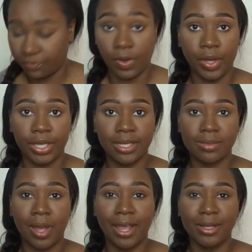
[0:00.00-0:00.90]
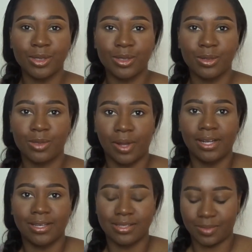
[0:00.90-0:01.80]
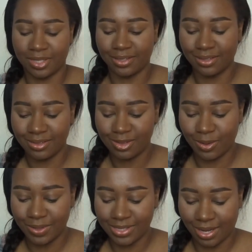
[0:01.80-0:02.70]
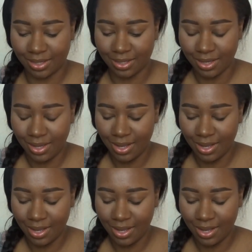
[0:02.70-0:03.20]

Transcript: foggy because my hands are so sweaty because I'm like so excited.